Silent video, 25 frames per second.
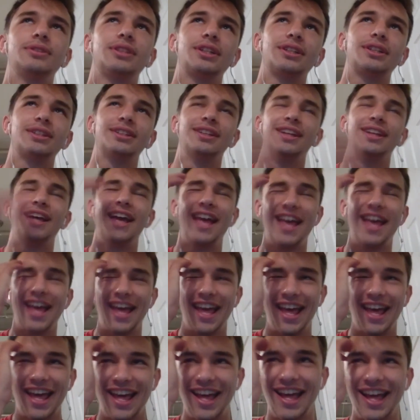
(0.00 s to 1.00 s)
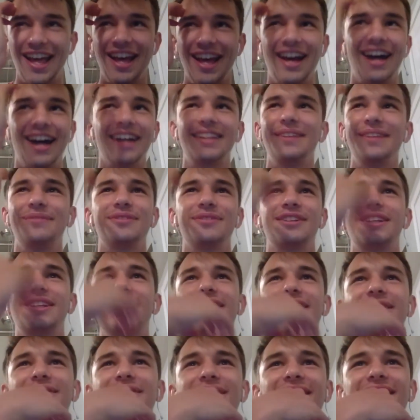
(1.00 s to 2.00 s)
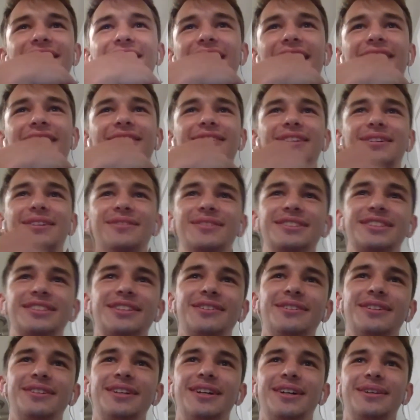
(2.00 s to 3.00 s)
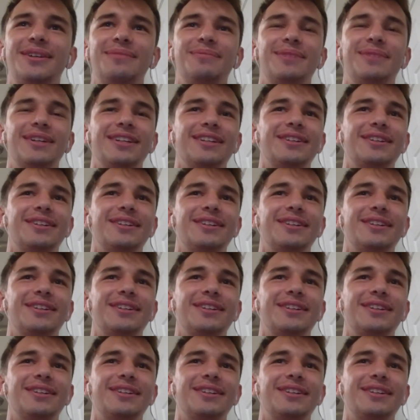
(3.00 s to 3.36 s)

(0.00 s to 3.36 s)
gonna I keep forgetting I don't know what's going on, but